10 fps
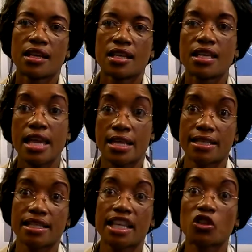
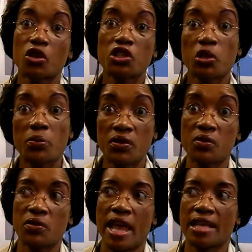Yes, it can contribute
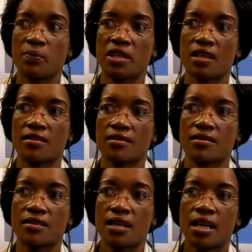to that
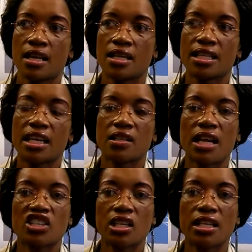because yeah. it can
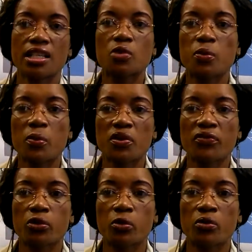actually lead people
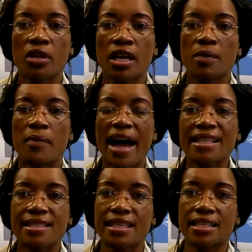to
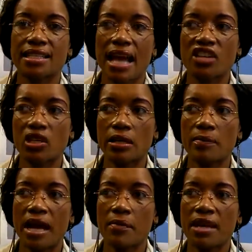mindsets. Actually,
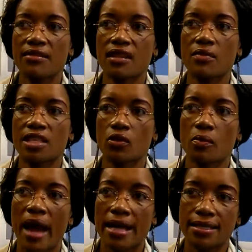my main theme is on
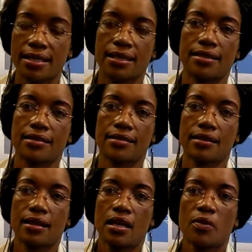mindsets.
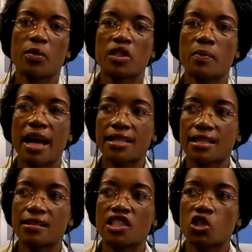People's
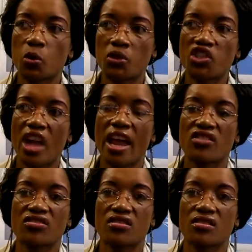mindset needs to be
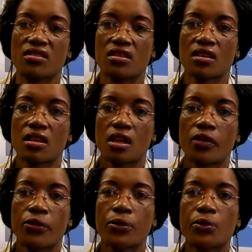changed yeah.
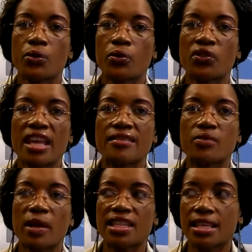through this,
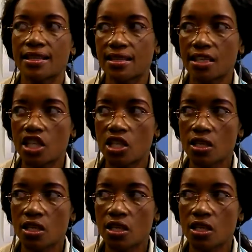what they see,